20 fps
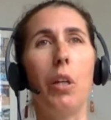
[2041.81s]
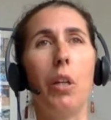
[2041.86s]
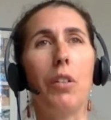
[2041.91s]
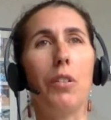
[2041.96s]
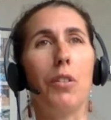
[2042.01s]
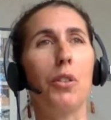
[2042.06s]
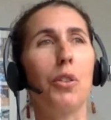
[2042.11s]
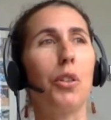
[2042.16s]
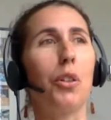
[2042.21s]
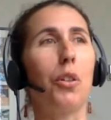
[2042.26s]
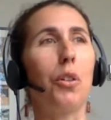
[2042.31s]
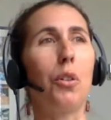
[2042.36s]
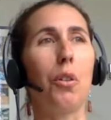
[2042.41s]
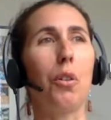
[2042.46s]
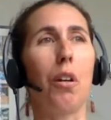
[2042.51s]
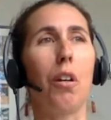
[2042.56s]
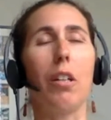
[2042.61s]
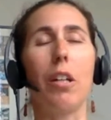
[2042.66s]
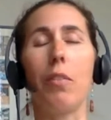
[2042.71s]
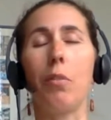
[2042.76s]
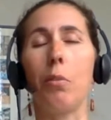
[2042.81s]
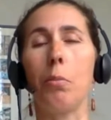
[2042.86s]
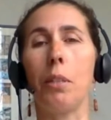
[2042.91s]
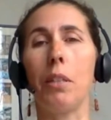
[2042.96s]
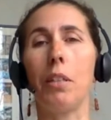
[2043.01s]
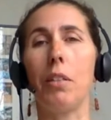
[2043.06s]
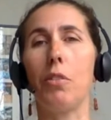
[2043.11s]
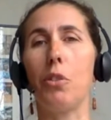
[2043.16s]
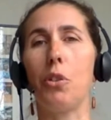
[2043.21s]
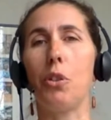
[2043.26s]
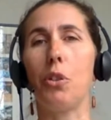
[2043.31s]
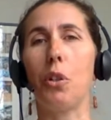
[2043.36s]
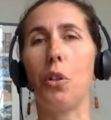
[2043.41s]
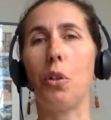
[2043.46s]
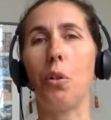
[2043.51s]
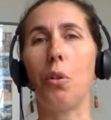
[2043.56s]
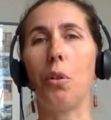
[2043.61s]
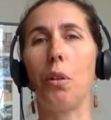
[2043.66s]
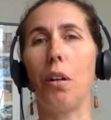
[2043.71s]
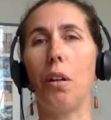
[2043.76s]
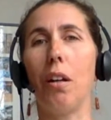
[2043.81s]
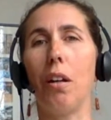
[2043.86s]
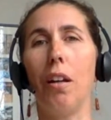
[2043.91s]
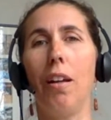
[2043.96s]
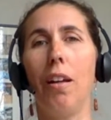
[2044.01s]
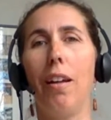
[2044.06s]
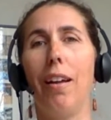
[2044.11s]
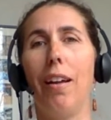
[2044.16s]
are so, our government is so